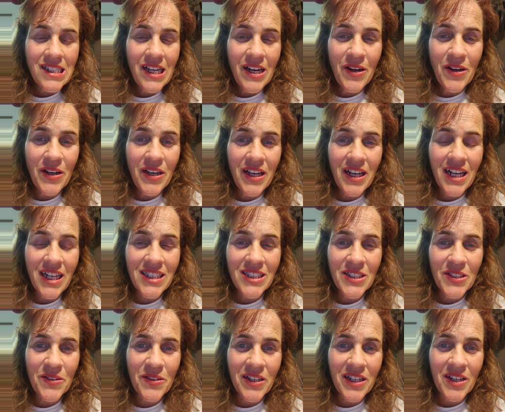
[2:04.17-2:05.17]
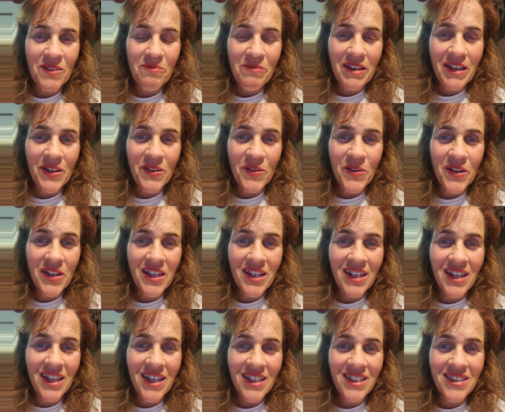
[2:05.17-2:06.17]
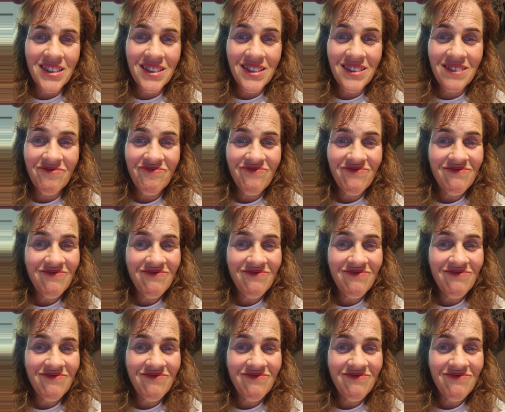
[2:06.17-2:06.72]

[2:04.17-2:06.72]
How are you guys doing on being organized?